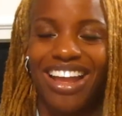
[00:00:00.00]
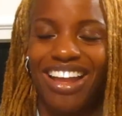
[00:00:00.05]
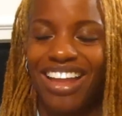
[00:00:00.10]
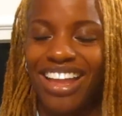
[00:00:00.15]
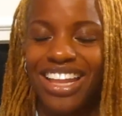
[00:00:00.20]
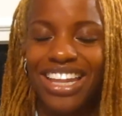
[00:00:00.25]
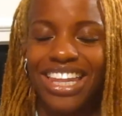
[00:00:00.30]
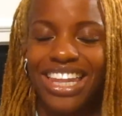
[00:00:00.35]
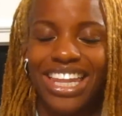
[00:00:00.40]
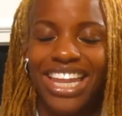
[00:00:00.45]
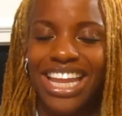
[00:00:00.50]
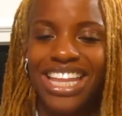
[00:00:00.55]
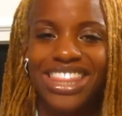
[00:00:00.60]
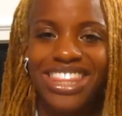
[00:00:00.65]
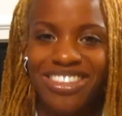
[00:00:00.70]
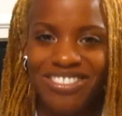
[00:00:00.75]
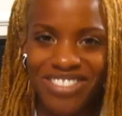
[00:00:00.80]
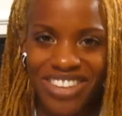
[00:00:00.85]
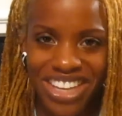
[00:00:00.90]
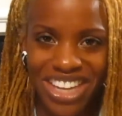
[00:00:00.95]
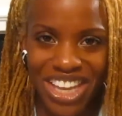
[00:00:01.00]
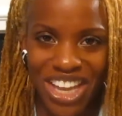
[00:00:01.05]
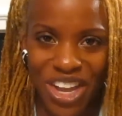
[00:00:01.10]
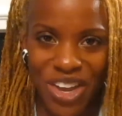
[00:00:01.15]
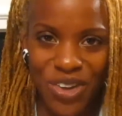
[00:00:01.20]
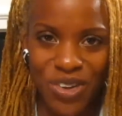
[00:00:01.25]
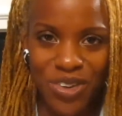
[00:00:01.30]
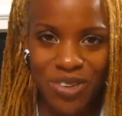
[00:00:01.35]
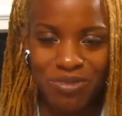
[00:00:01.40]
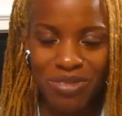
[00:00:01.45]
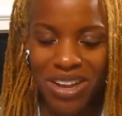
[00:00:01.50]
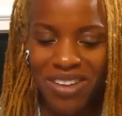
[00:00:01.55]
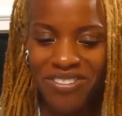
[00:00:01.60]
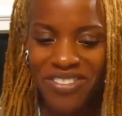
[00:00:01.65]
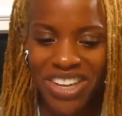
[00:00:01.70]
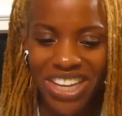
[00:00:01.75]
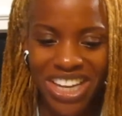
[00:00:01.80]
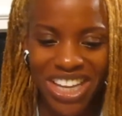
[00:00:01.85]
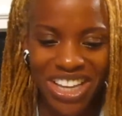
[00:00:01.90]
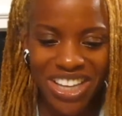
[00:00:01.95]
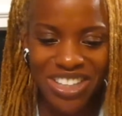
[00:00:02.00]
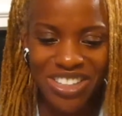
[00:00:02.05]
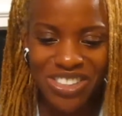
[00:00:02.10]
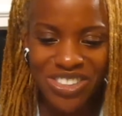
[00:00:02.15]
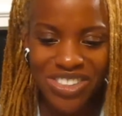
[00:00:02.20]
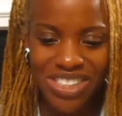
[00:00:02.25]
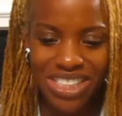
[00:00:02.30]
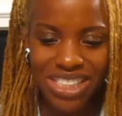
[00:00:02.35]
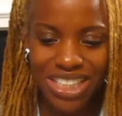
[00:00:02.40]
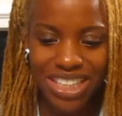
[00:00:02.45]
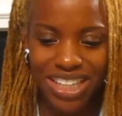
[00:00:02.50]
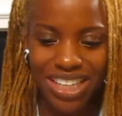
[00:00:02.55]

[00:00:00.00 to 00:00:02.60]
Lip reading: a lengthy video. My videos